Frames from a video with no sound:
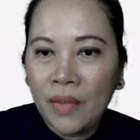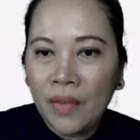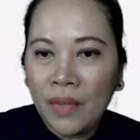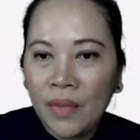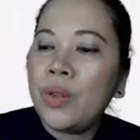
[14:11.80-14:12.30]

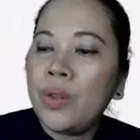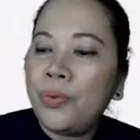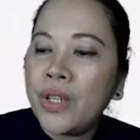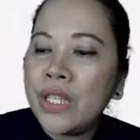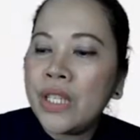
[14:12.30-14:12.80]
So the
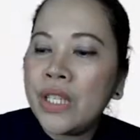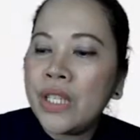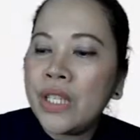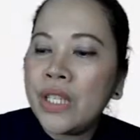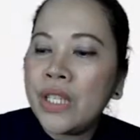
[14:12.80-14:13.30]
first
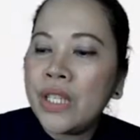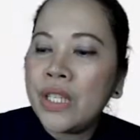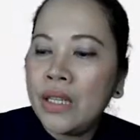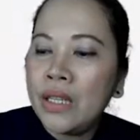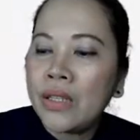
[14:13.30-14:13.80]
step
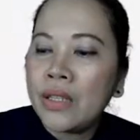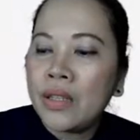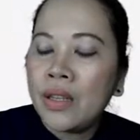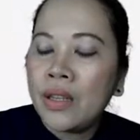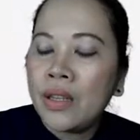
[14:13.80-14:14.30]
is
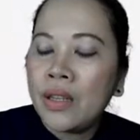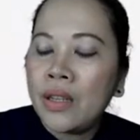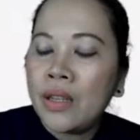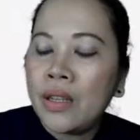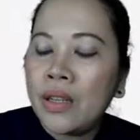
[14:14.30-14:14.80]

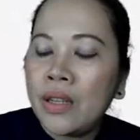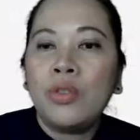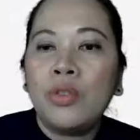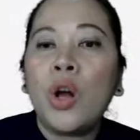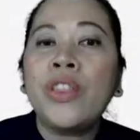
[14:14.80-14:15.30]

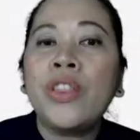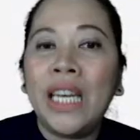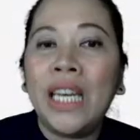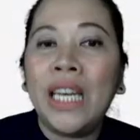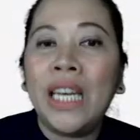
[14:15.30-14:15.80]
draw the
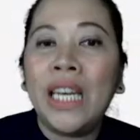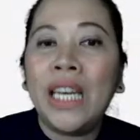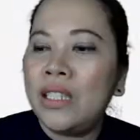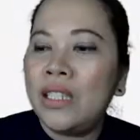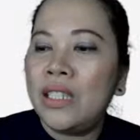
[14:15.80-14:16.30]
line.
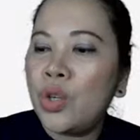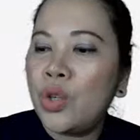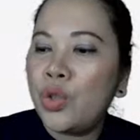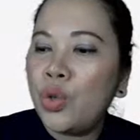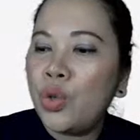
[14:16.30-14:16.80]
So
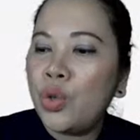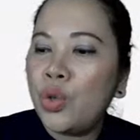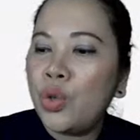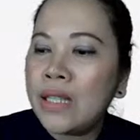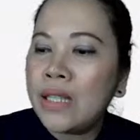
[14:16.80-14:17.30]

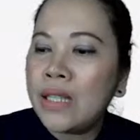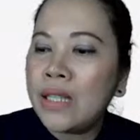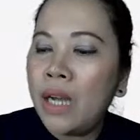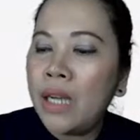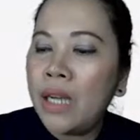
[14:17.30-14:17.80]
2x
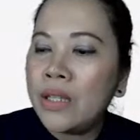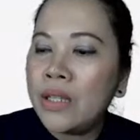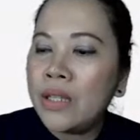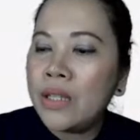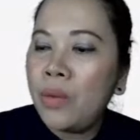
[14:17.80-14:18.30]
minus
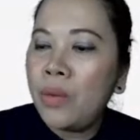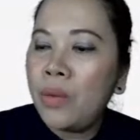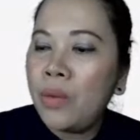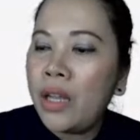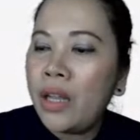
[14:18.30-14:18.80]

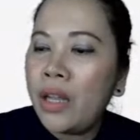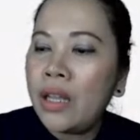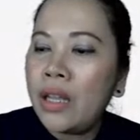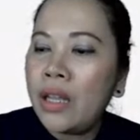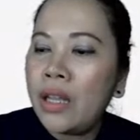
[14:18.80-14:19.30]
3y
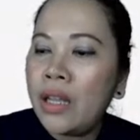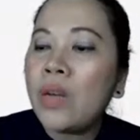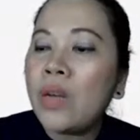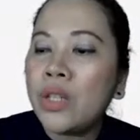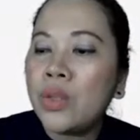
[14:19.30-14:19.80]

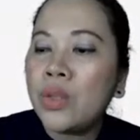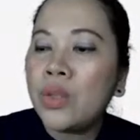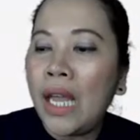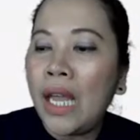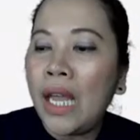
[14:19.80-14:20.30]
equal to
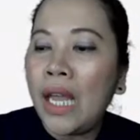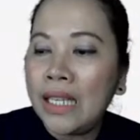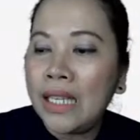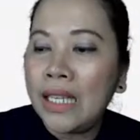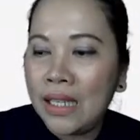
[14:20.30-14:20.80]

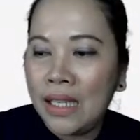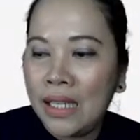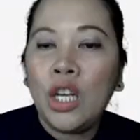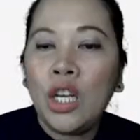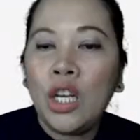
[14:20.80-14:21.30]
18.
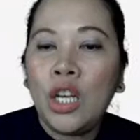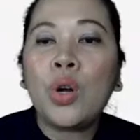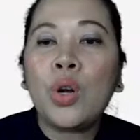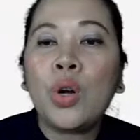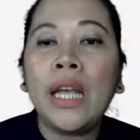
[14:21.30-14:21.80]
You
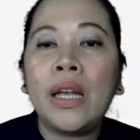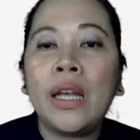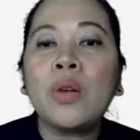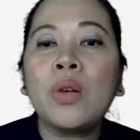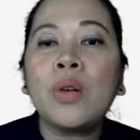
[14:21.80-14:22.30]
draw
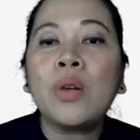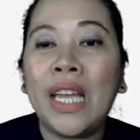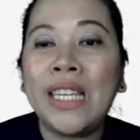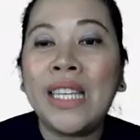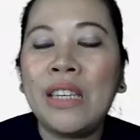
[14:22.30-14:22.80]
equal to
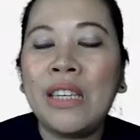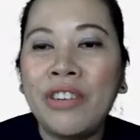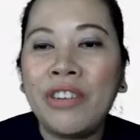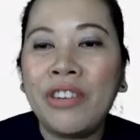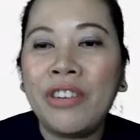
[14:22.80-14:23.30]
18
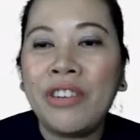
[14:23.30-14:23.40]
first.